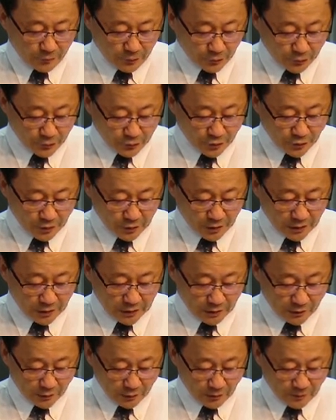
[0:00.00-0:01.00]
pollution
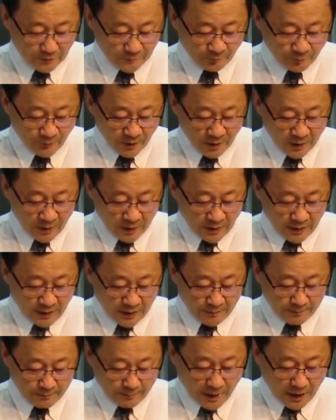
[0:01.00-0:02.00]
control,
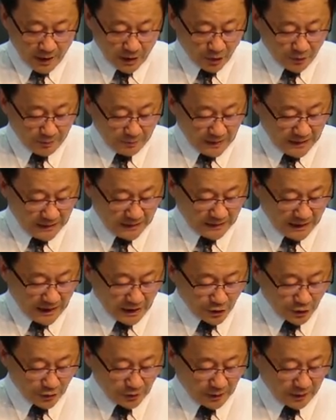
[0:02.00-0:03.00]
and
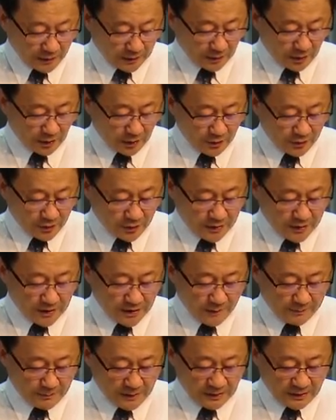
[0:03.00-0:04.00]
biomediation technologies
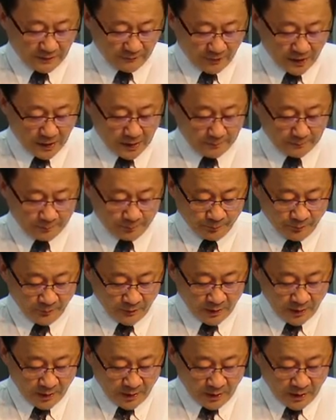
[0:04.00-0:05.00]
have been developed.
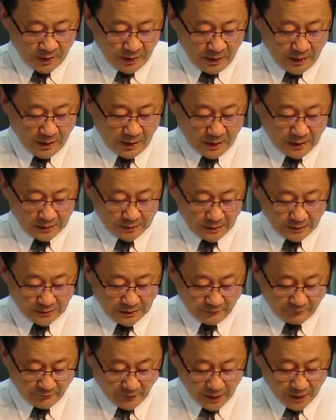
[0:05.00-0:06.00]
The
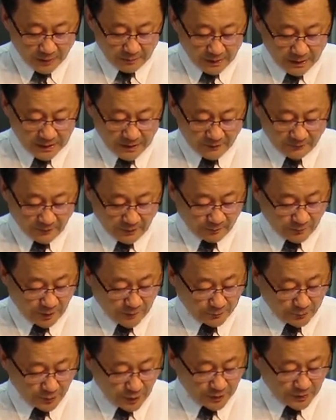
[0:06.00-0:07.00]
developments from the
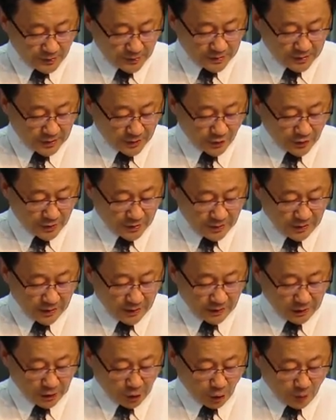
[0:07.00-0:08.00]
projects such as
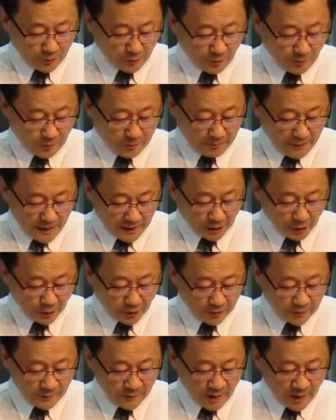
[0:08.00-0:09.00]
the Global
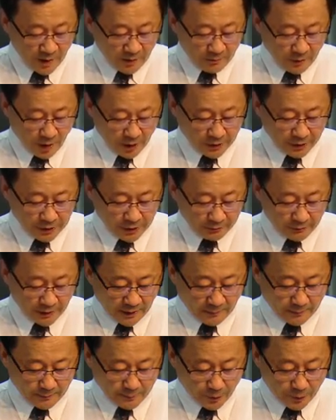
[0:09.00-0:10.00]
Metal
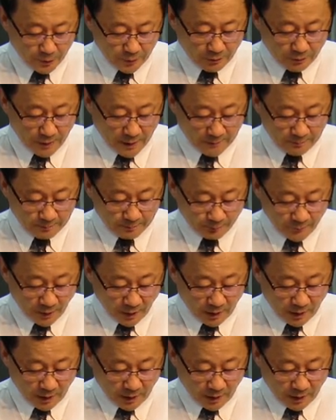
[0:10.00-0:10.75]
Monitoring Program,